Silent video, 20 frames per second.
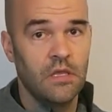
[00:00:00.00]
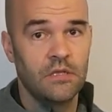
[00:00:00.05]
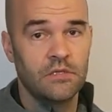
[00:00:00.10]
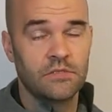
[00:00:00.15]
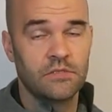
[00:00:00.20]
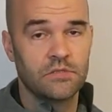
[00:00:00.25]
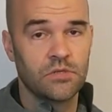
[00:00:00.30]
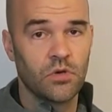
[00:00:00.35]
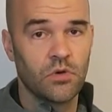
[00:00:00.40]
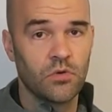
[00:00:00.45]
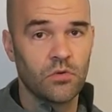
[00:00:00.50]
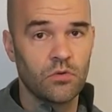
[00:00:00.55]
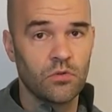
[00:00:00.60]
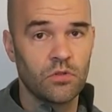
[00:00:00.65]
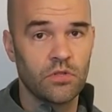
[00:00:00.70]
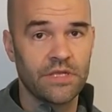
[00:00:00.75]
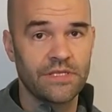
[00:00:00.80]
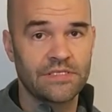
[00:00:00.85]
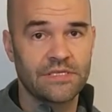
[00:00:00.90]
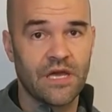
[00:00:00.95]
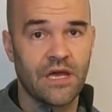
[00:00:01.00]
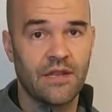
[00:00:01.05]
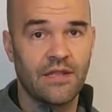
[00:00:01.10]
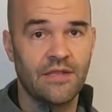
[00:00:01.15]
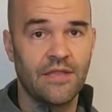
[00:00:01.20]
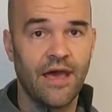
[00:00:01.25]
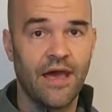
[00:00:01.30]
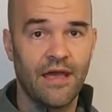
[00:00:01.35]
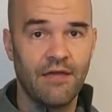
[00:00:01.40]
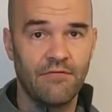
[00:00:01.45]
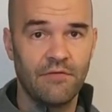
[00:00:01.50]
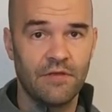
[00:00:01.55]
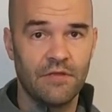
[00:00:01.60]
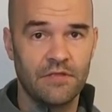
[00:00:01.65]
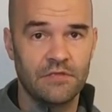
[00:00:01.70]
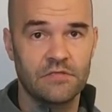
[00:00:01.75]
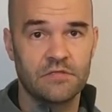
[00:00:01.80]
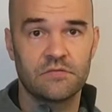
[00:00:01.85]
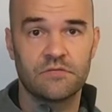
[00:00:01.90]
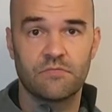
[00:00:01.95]
So let's kind of dive
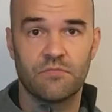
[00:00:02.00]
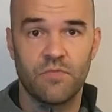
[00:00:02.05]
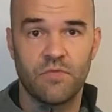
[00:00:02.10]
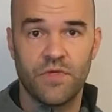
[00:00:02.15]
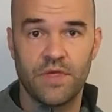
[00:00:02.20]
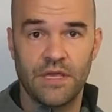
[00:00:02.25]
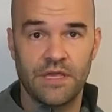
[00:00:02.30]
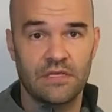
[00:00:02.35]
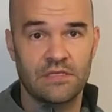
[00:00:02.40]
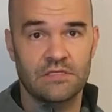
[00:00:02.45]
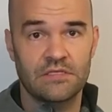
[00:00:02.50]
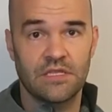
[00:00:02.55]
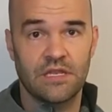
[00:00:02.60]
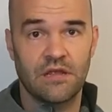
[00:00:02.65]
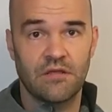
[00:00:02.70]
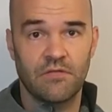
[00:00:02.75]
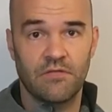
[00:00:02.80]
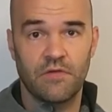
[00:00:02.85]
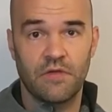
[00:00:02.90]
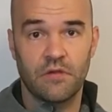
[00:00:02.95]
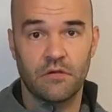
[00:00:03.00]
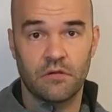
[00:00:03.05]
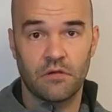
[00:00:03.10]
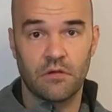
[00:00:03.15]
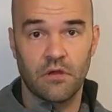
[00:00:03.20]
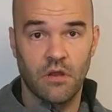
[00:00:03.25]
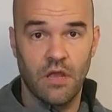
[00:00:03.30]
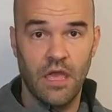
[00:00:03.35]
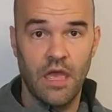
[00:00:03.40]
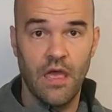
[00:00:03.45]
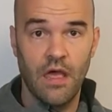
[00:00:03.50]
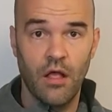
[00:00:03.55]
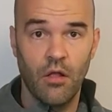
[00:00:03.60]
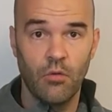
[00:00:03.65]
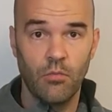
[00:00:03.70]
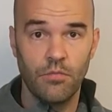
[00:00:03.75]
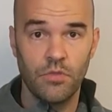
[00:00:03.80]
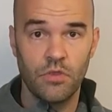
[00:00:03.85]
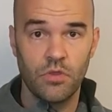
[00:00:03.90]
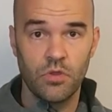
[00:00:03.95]
into some things that I think are going to
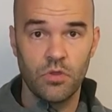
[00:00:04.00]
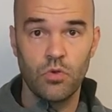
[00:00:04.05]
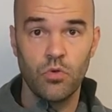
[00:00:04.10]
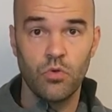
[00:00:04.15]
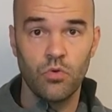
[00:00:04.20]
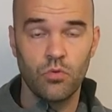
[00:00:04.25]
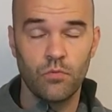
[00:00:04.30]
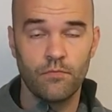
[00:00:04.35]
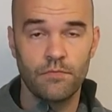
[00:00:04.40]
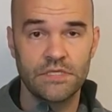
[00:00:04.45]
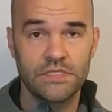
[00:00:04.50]
help you.